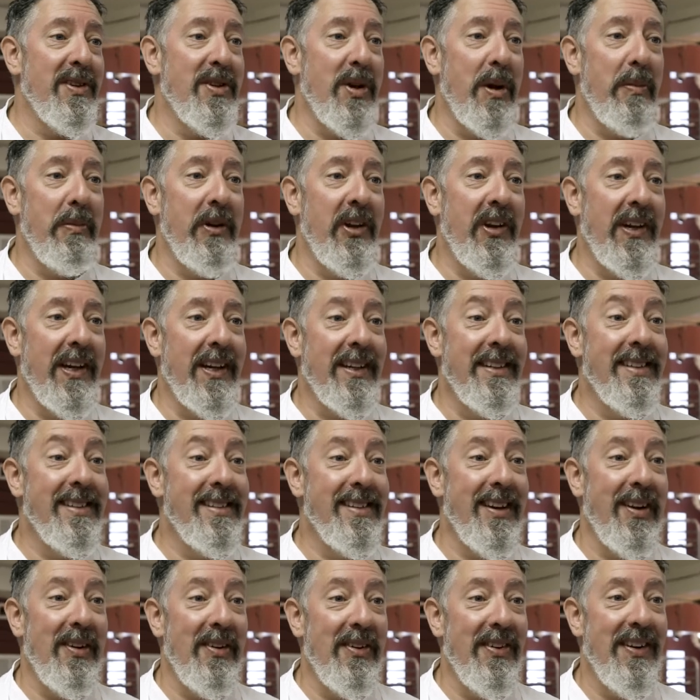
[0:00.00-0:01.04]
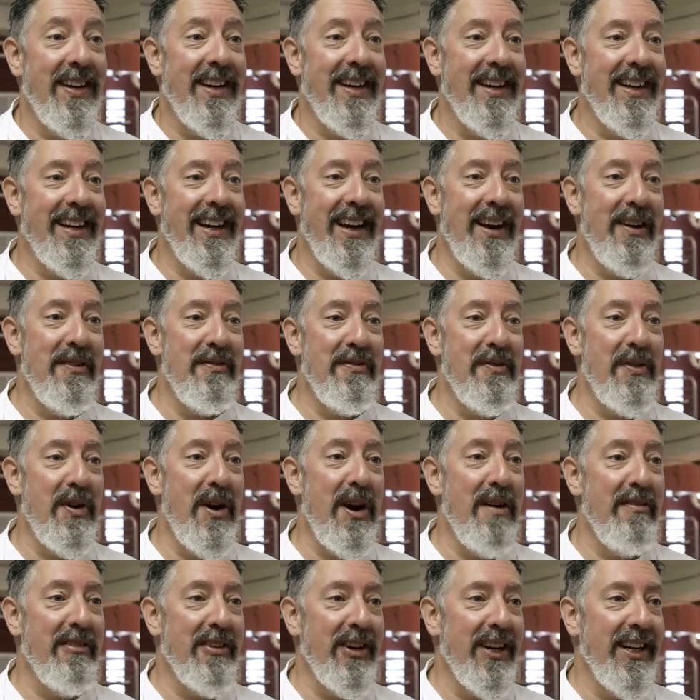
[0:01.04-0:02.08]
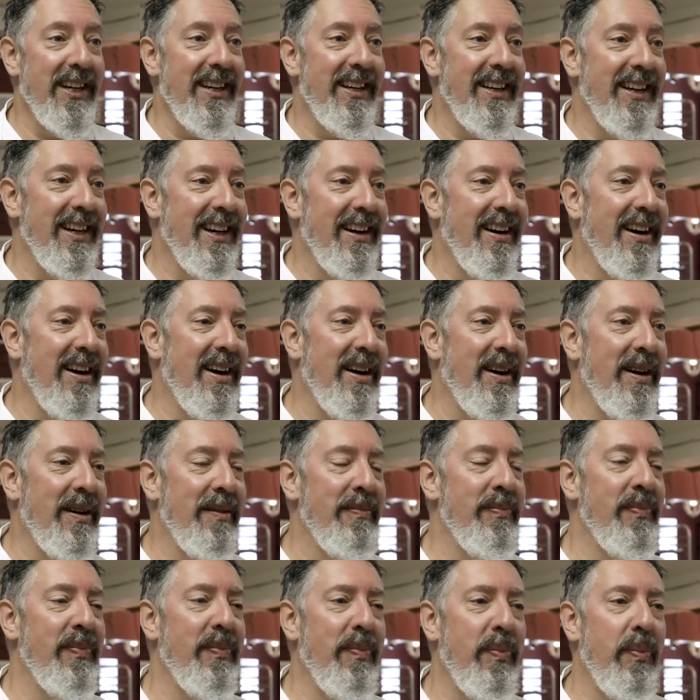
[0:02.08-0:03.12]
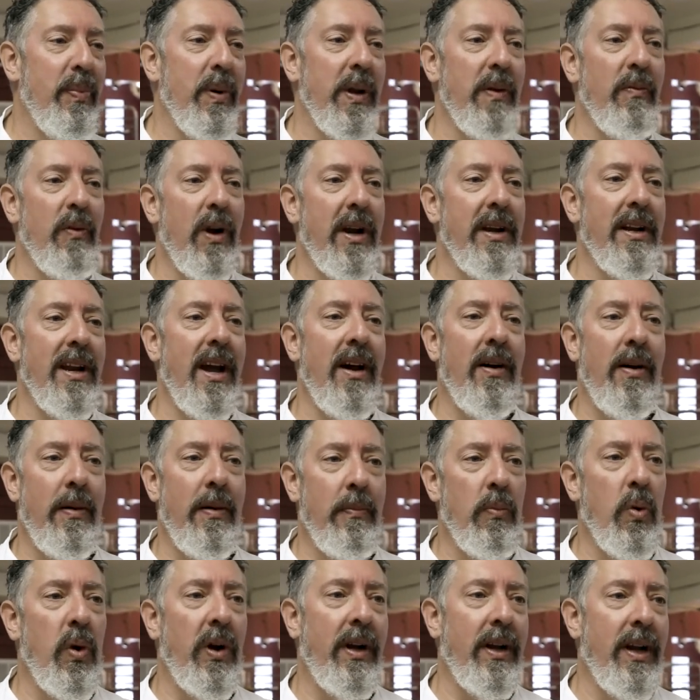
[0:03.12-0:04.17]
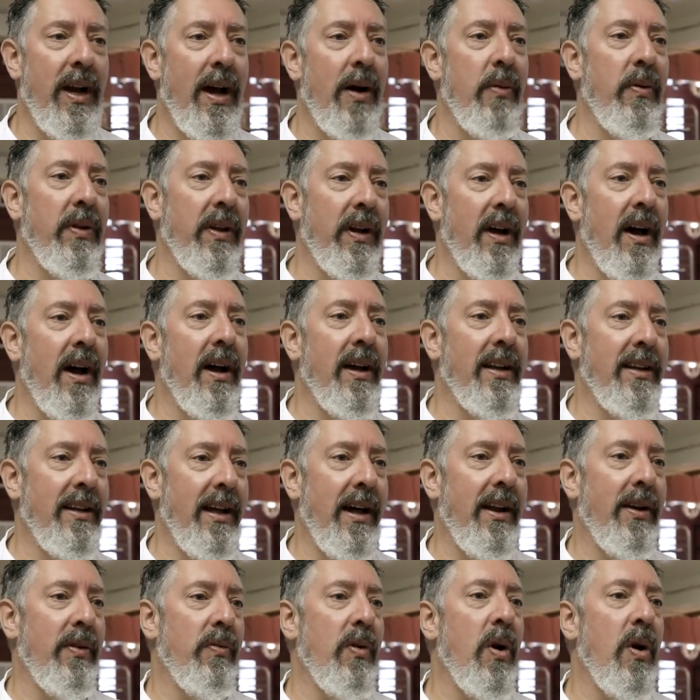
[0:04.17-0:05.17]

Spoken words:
the chubby kid, so, you know, forever. But right now I'm working out with a guy down